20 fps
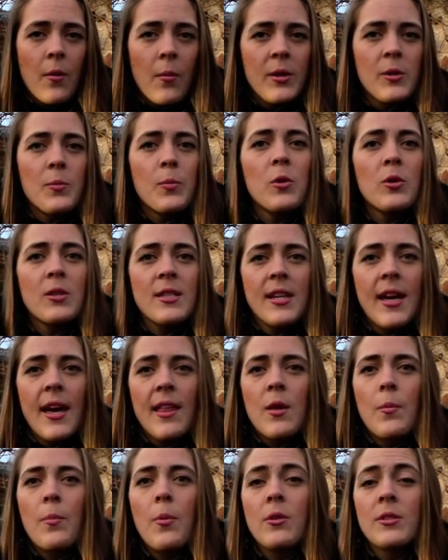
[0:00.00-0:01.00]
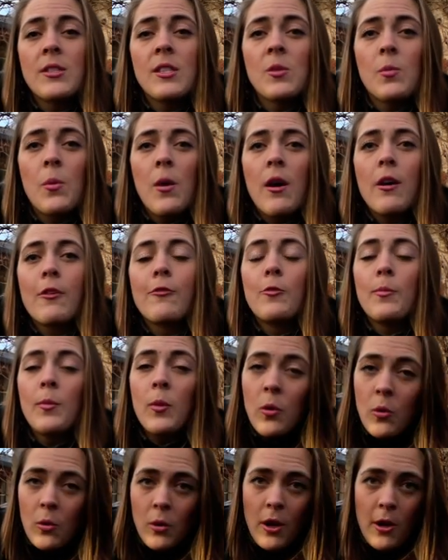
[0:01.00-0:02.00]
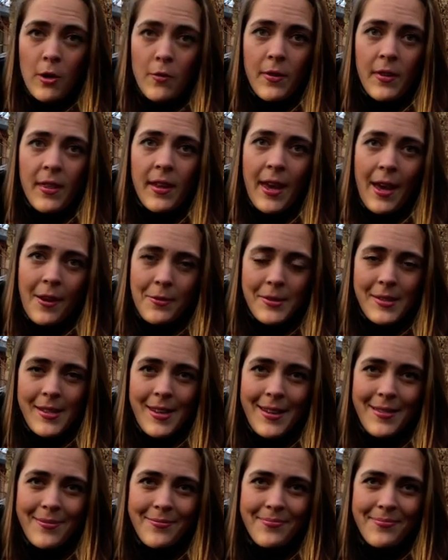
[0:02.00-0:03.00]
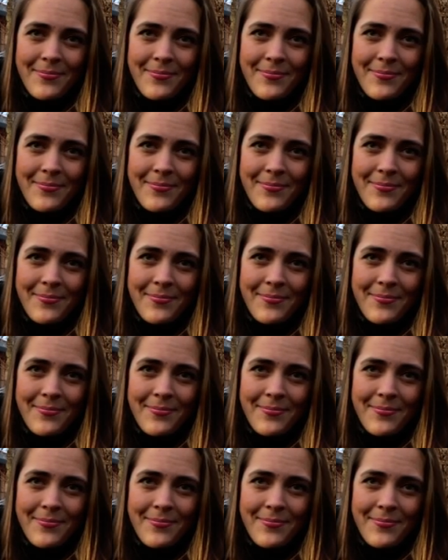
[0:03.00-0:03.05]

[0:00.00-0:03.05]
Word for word: which brought together potters' work from all over the county